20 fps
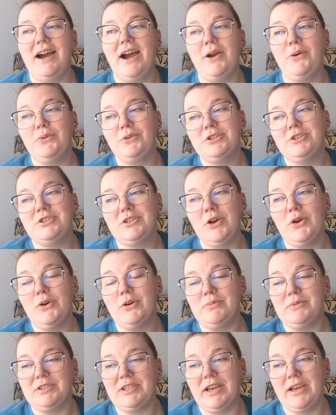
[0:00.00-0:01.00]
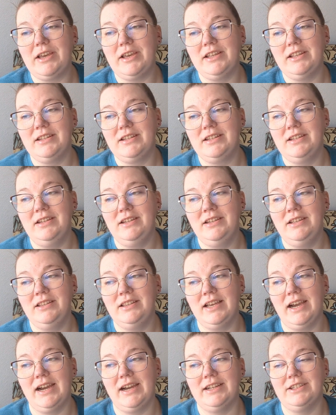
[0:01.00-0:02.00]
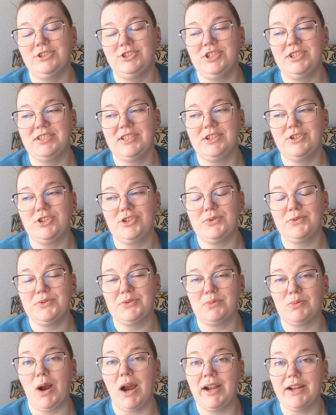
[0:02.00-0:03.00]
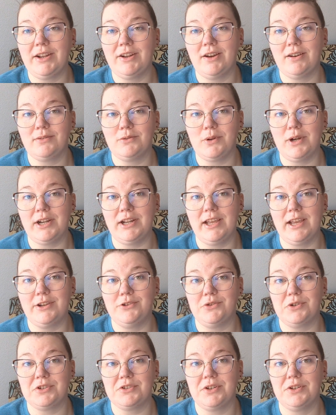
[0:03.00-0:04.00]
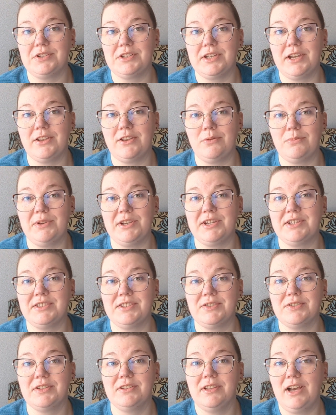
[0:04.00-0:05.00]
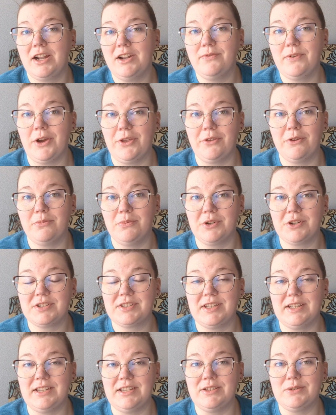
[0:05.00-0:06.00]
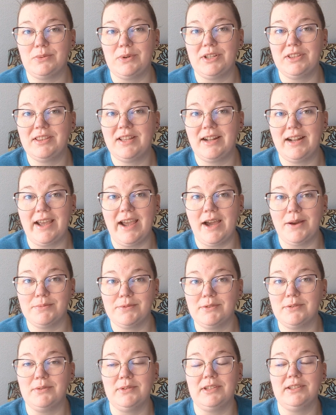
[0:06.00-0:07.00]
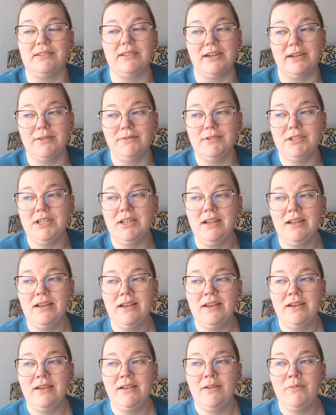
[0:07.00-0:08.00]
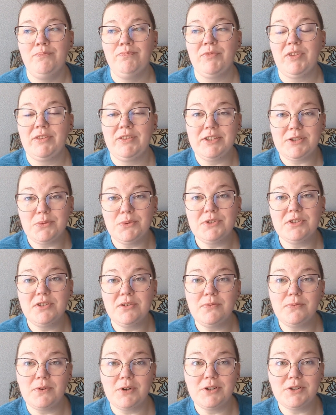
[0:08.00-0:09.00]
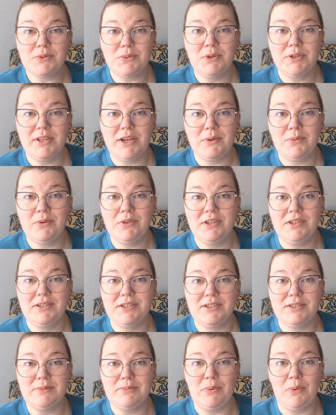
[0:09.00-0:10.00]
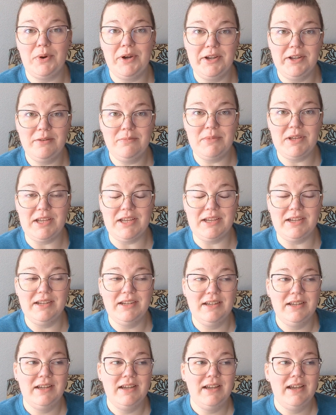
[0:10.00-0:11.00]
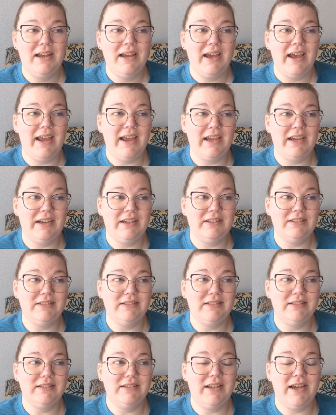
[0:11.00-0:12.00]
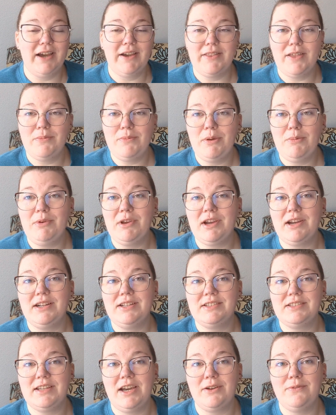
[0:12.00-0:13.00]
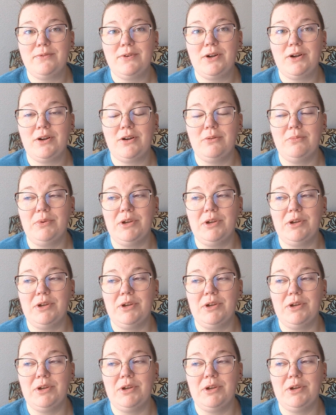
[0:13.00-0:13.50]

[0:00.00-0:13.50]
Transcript: I was so upset that she said she was writing off Grady Hendrix altogether because there's a lot of other books that he's written that I absolutely loved. This was the first one that really disappointed me. And yeah, that made me kind of sad for her.